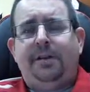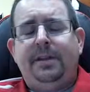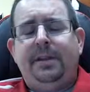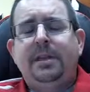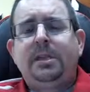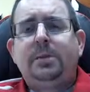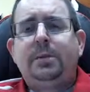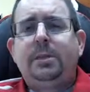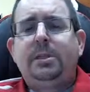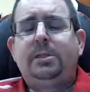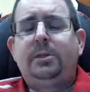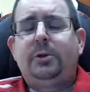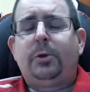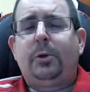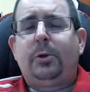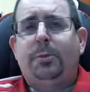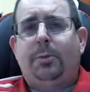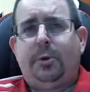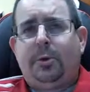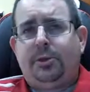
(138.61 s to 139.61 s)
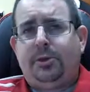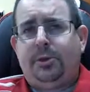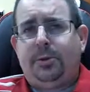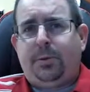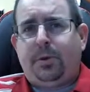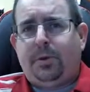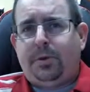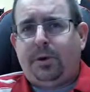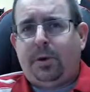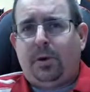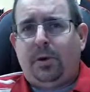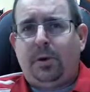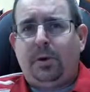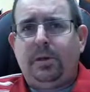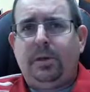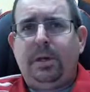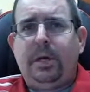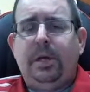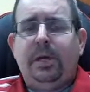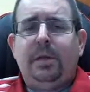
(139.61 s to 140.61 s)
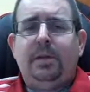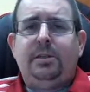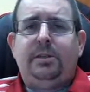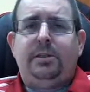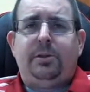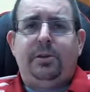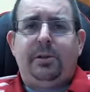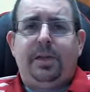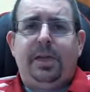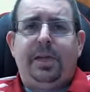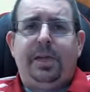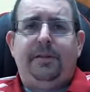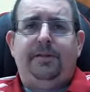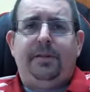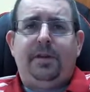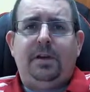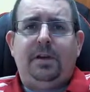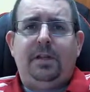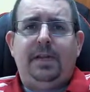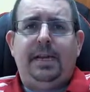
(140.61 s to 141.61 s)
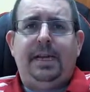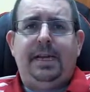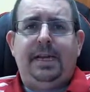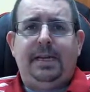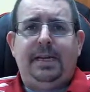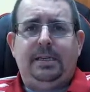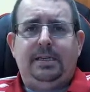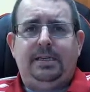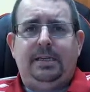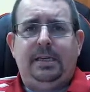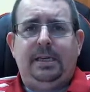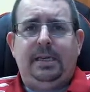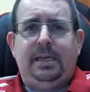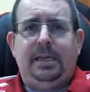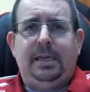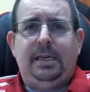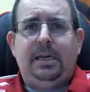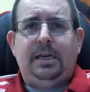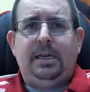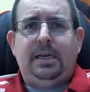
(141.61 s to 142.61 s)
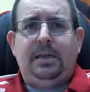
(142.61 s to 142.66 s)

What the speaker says: In this week's Torah portion, we're told to leave the gleanings, the